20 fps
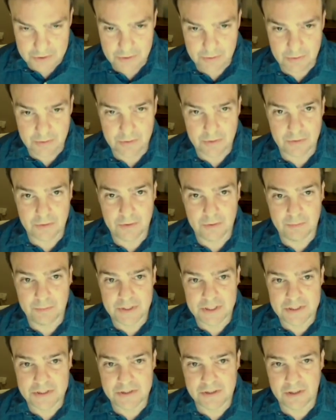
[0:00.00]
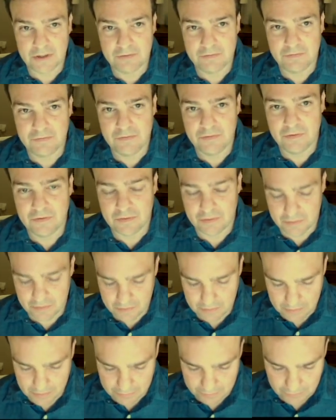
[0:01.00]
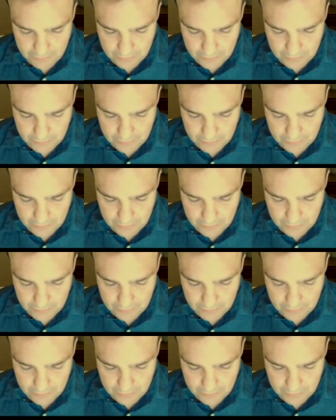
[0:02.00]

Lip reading: the PGF for the